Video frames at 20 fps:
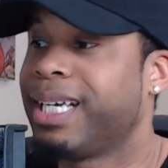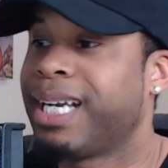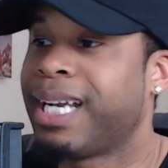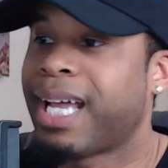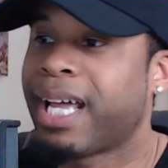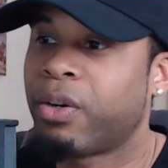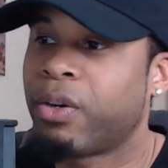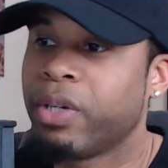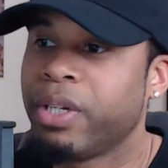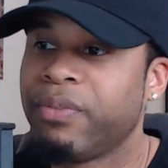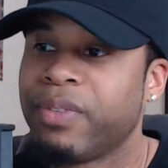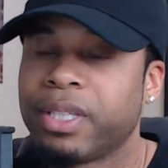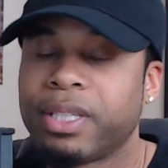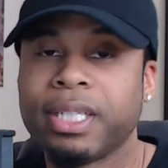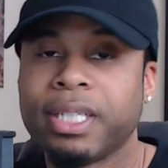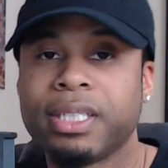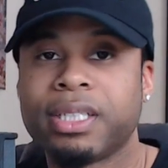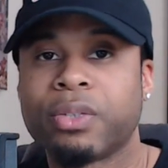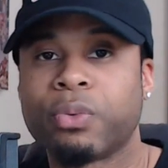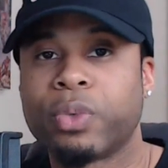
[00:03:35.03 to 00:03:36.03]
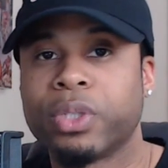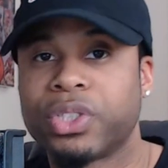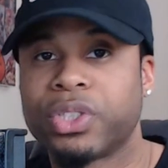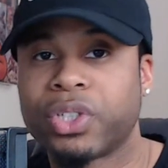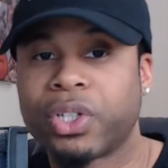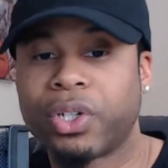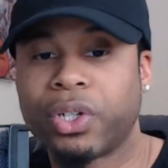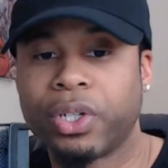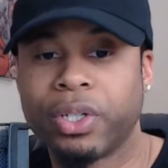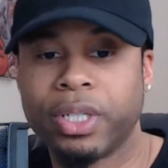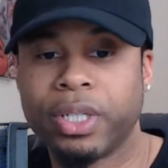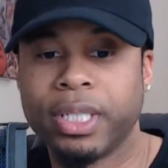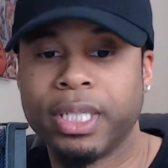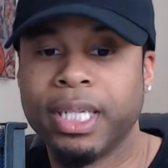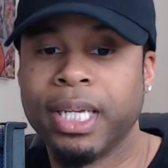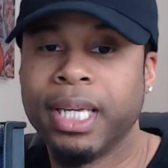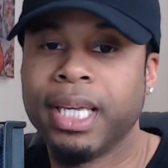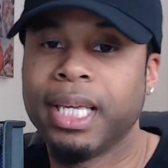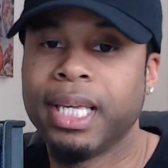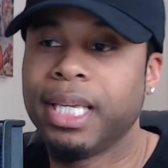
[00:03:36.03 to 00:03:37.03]
And I don't even think the return
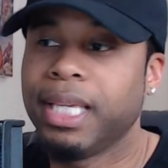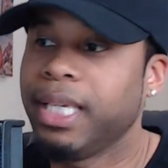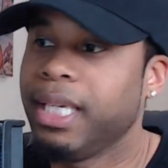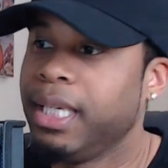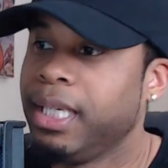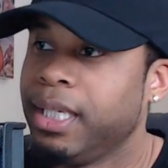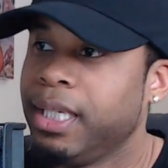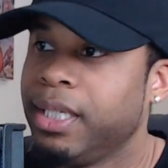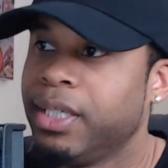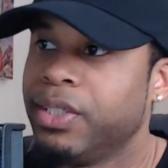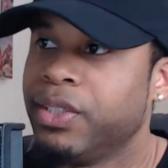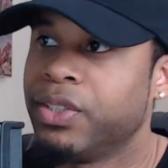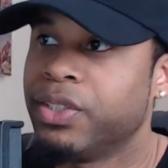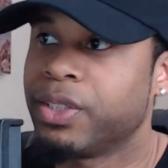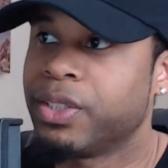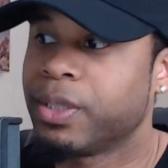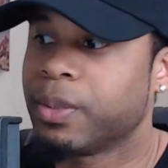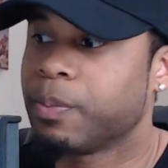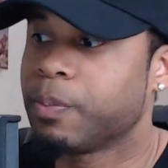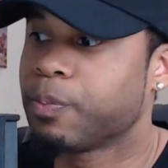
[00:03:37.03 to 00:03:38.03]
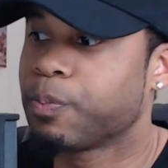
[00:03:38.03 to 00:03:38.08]
is